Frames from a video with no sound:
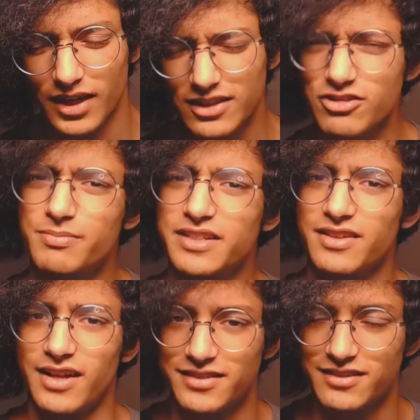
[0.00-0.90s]
And it just makes a
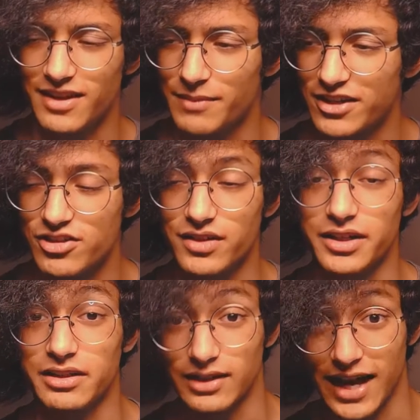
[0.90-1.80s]
lot of sense. I'm actually
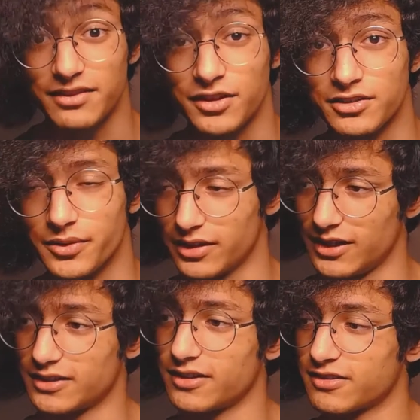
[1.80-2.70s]
very glad they're doing it
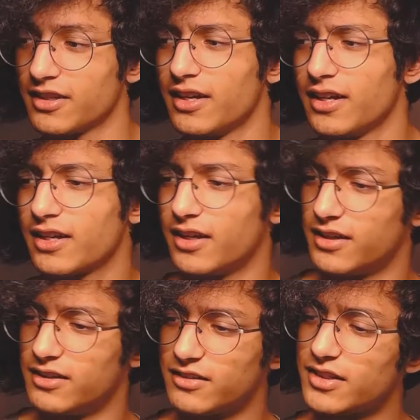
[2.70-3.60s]
like this,
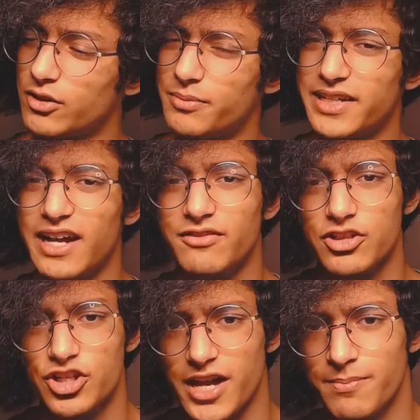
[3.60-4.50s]
because it would be kind of a
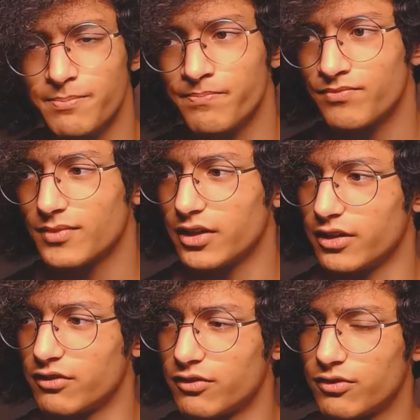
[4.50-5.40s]
shame
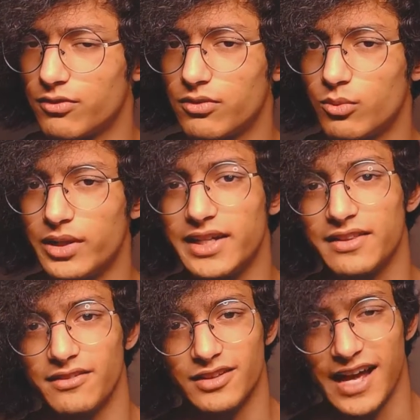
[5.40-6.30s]
if we
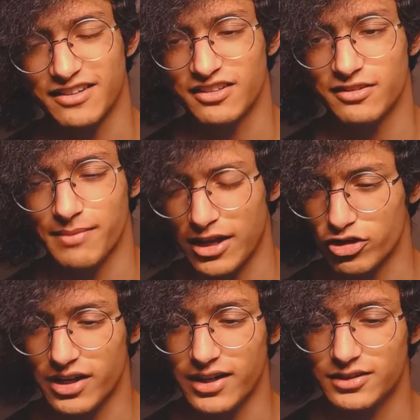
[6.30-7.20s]
got the last
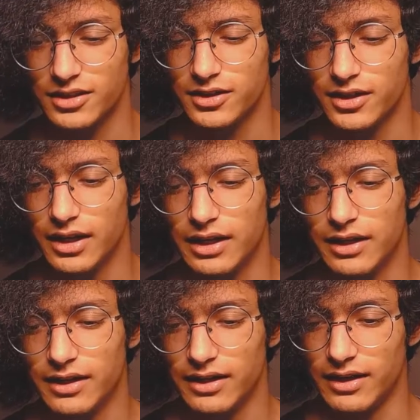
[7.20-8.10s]
Smash character
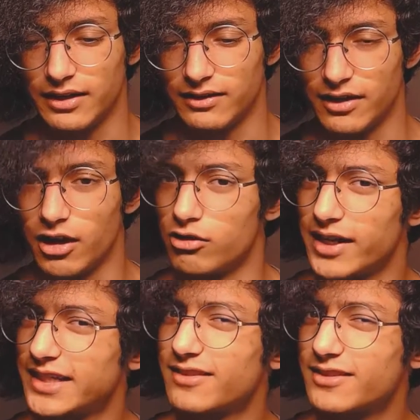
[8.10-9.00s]
in a
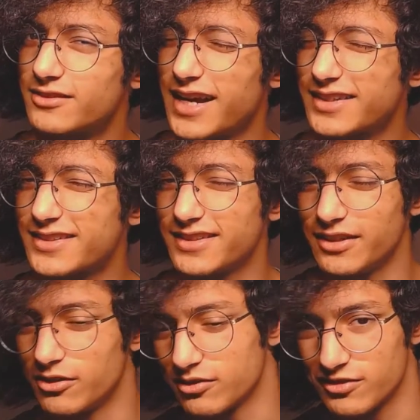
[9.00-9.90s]
regular direct,
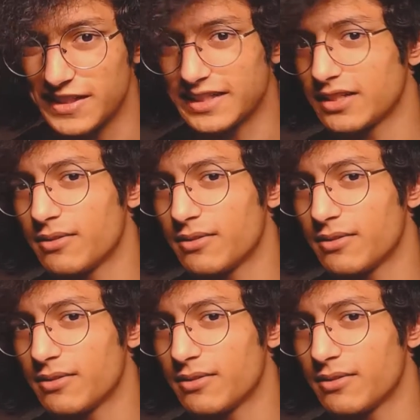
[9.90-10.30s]
just like